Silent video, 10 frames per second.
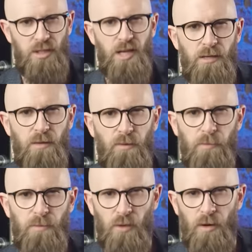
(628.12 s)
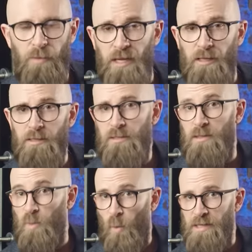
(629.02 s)
descended from Europeans
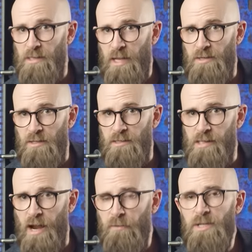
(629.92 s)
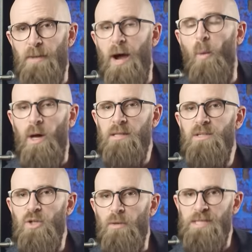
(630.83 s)
and West Asians average about
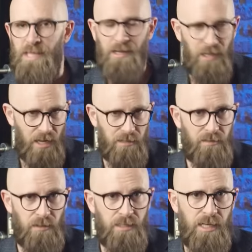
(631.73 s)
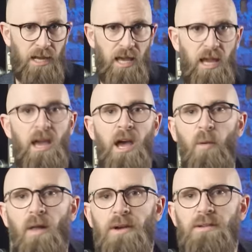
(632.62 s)
1-2% Neanderthal DNA,
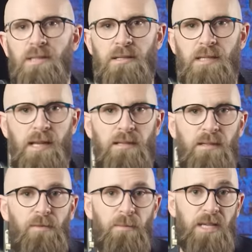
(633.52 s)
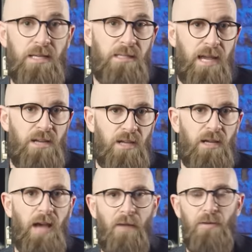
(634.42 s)
while those descended from East
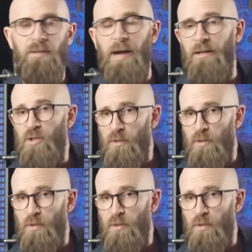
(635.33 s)
Asia average about